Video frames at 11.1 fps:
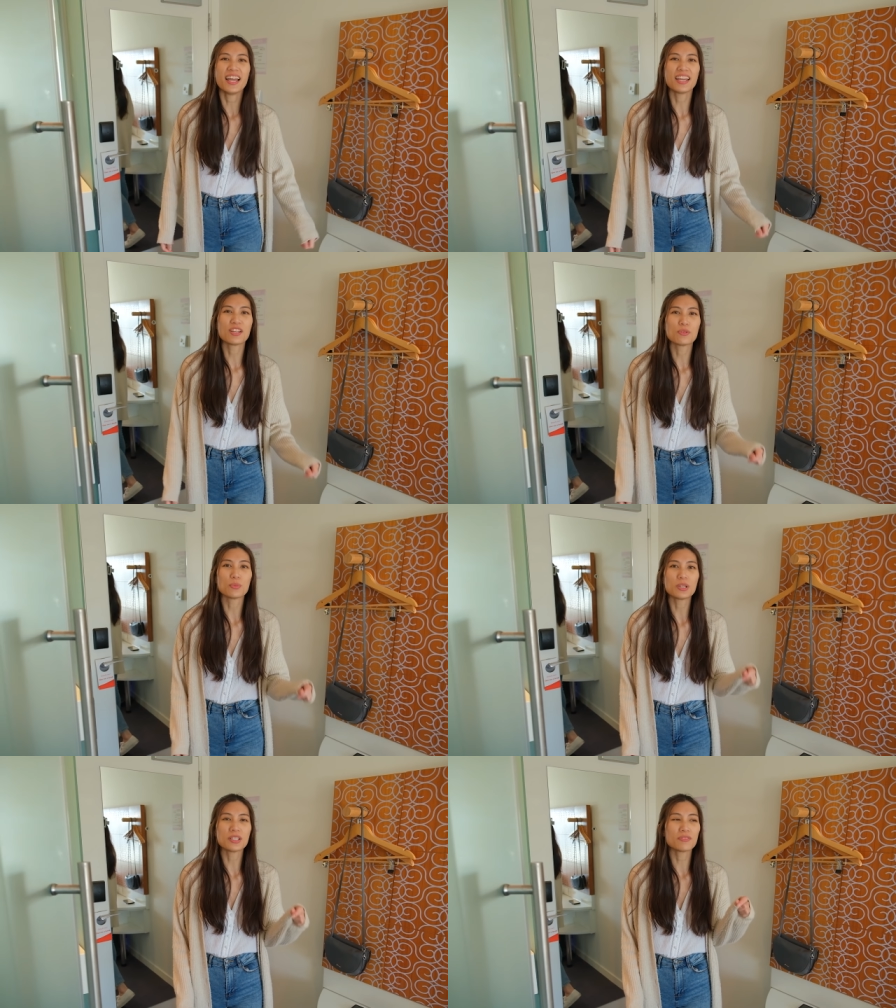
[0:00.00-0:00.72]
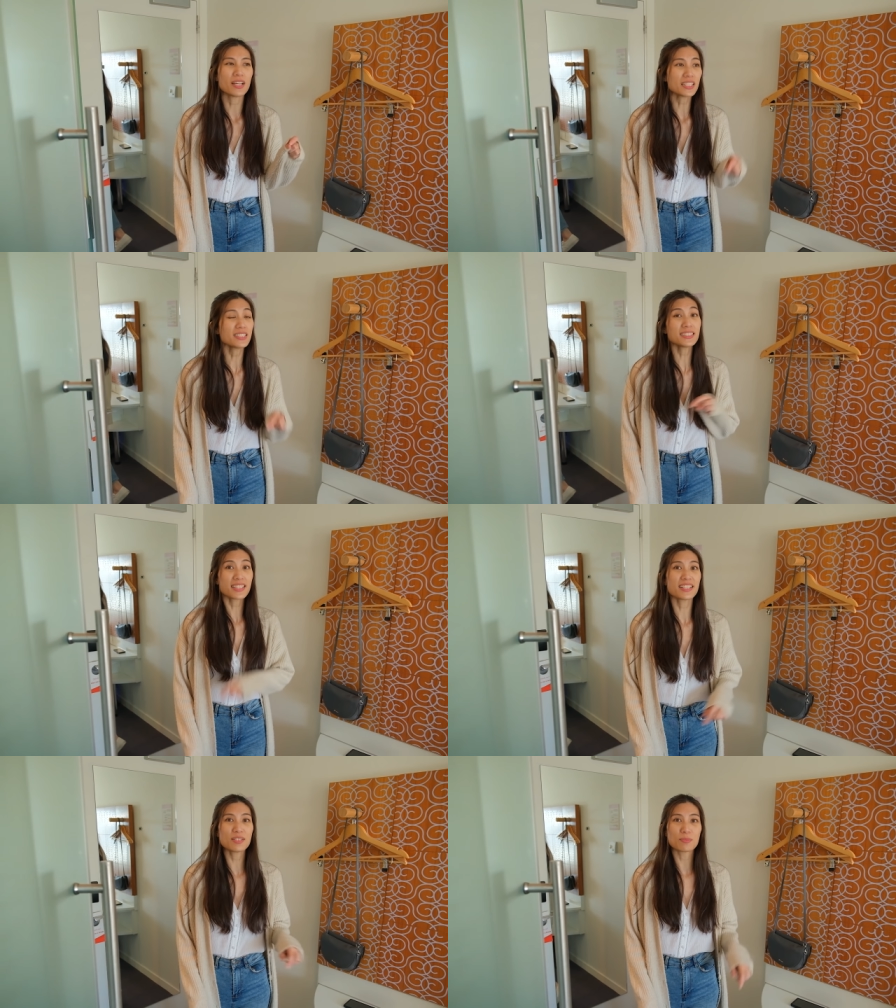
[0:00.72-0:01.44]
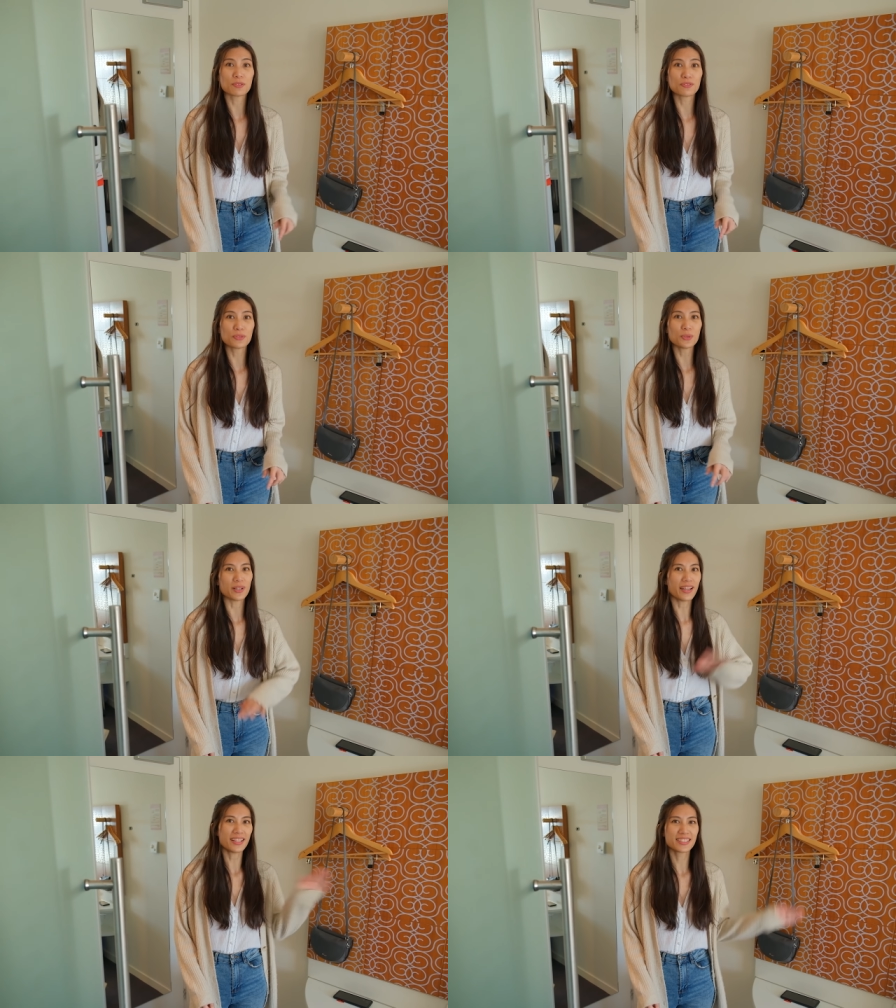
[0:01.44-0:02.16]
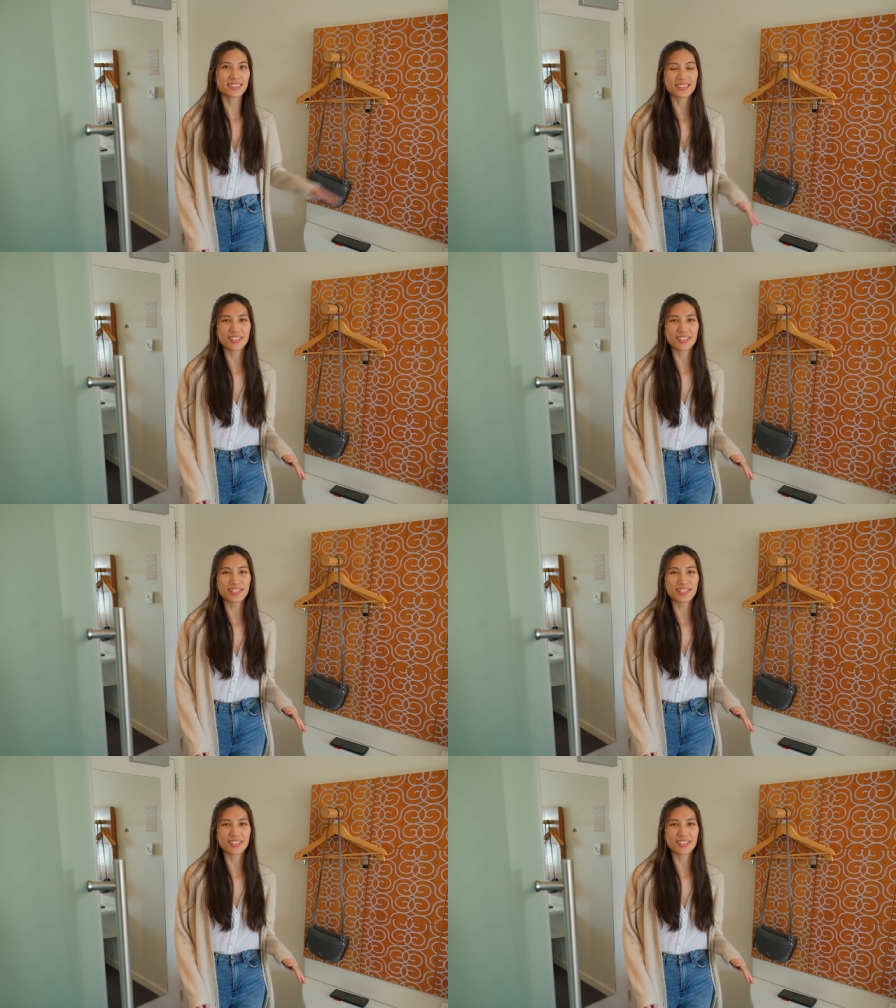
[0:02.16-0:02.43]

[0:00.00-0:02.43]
and we've actually stayed here before ages